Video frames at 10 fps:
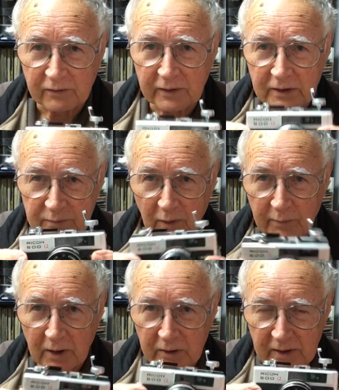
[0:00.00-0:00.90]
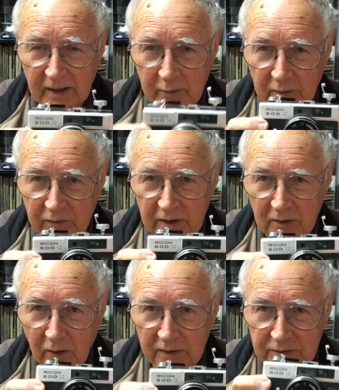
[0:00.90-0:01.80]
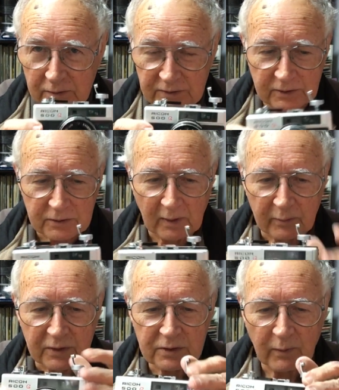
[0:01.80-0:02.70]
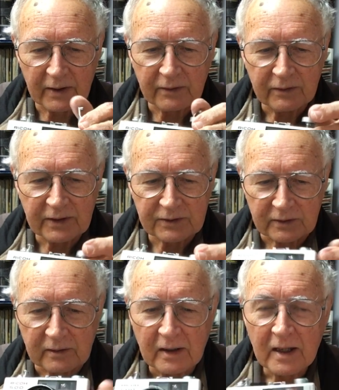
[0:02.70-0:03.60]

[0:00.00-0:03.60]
I think it's probably okay with the light seals in this one, but this one doesn't.